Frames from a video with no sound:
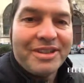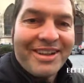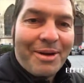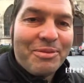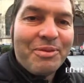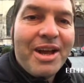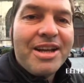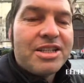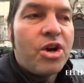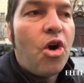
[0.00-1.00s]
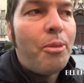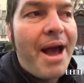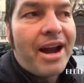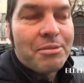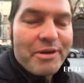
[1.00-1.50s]
it's
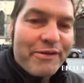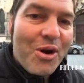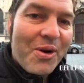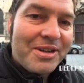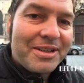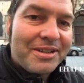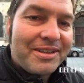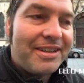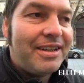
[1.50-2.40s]
callback I'm referring to.